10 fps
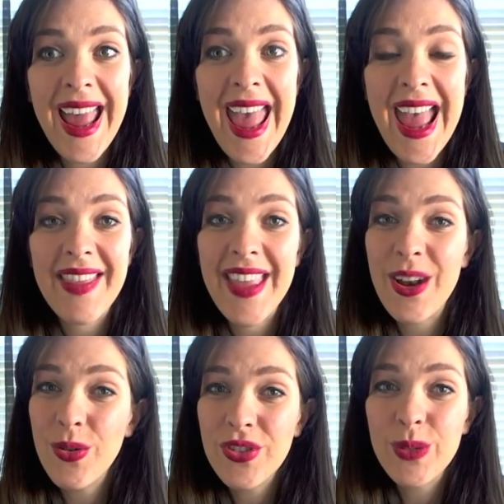And they
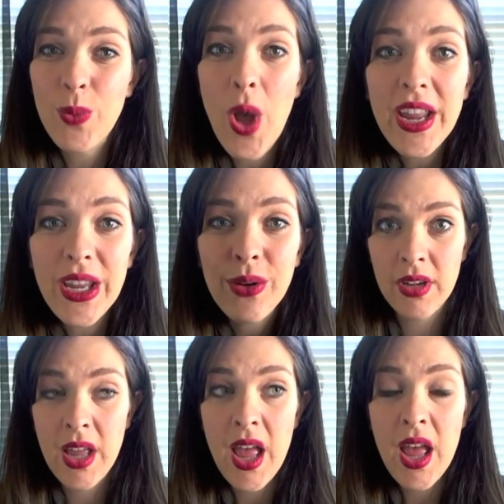don't just want
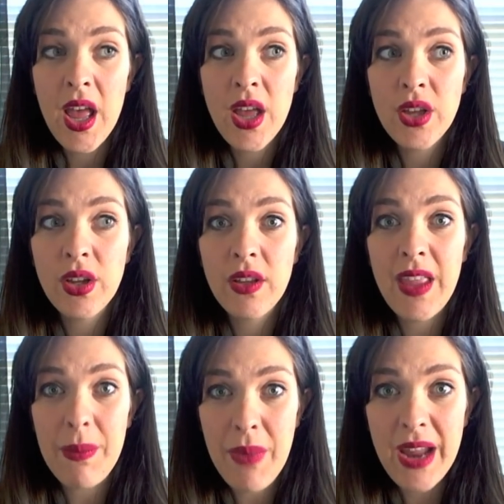you,
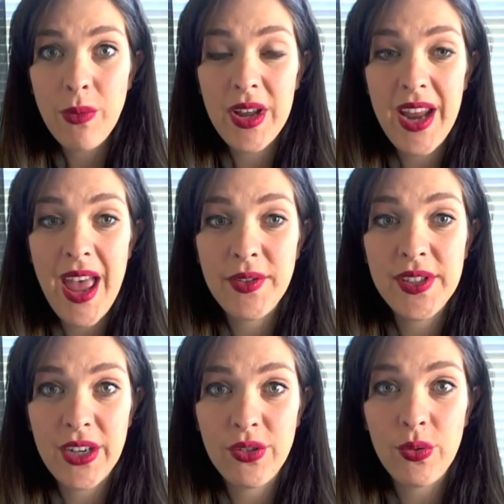they might want to have
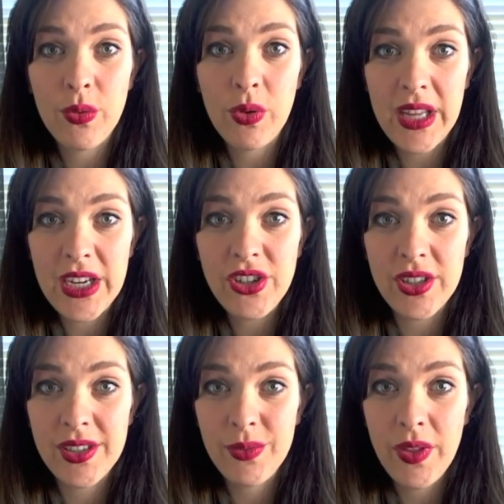sexual
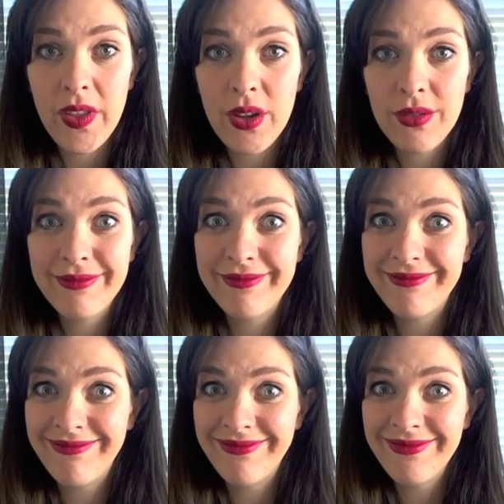relations with you.
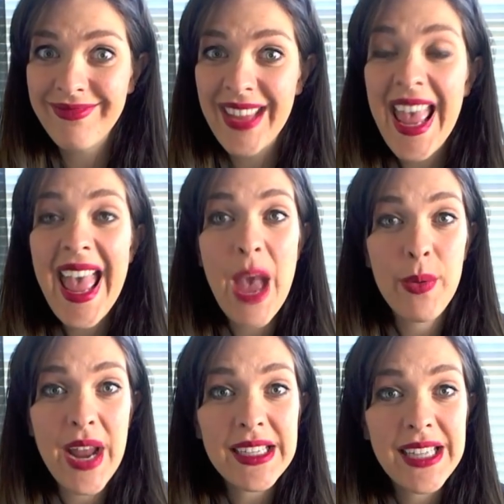And
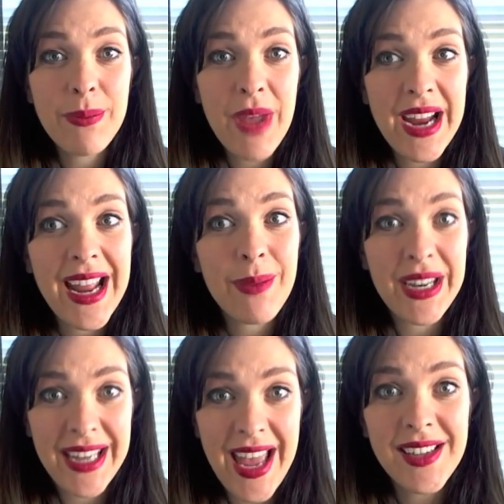when I say might, I
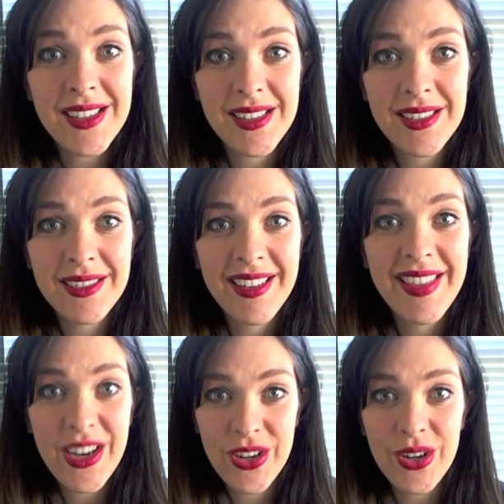mean yes,
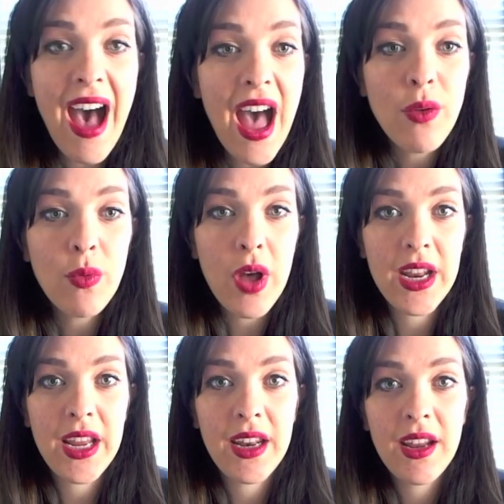they do. I
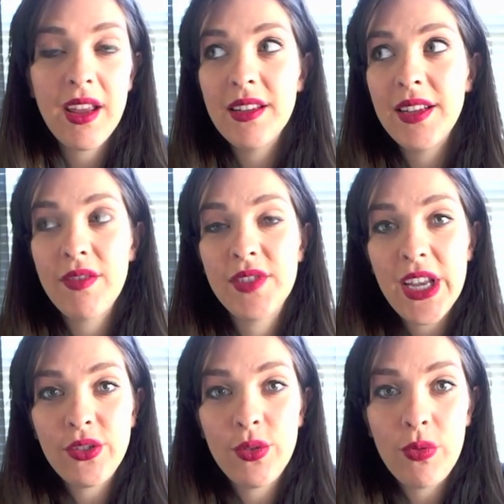wanted to have
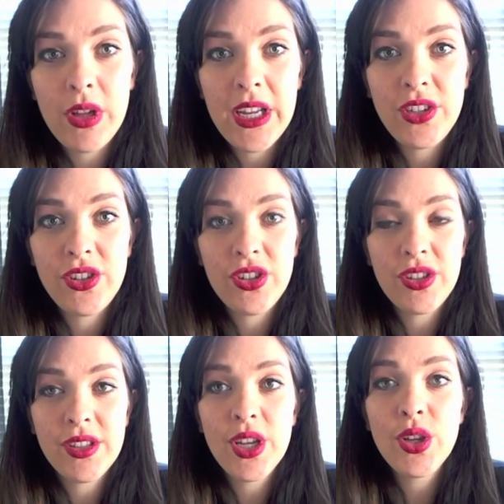sexual
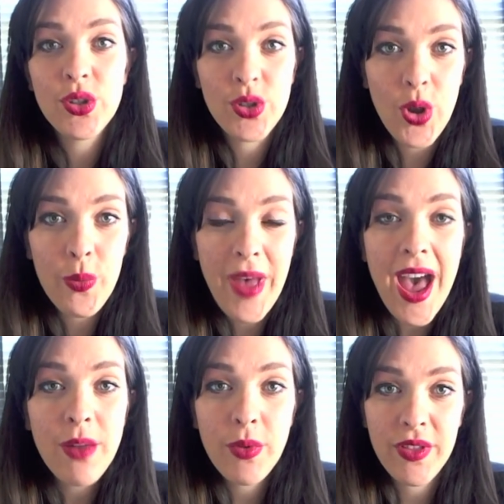relations so
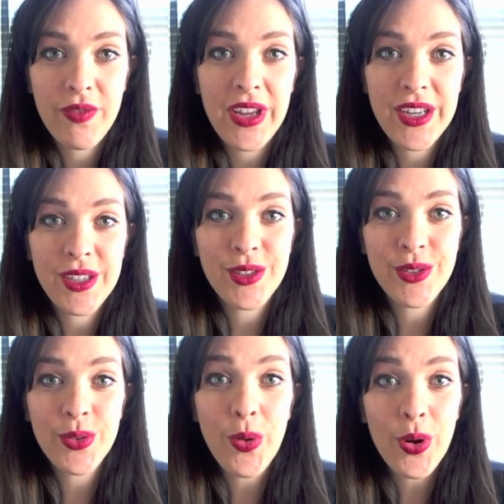bad with the Venus in
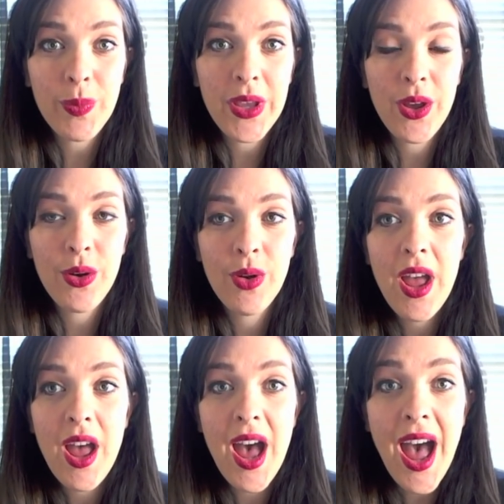Scorpio,
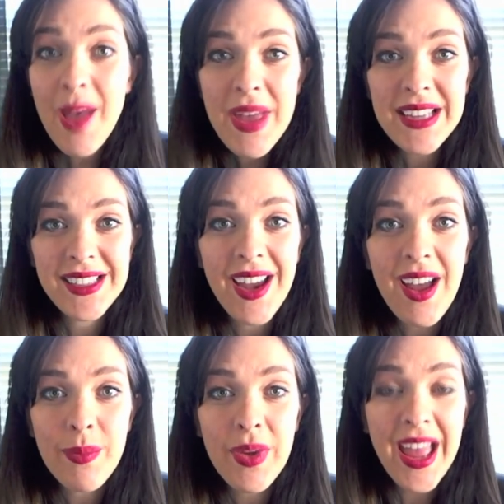I messed
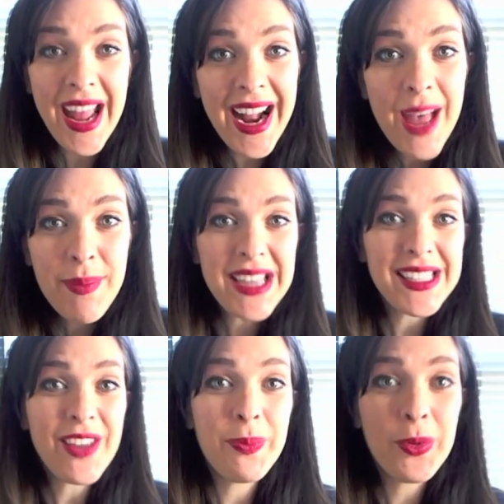up and I got myself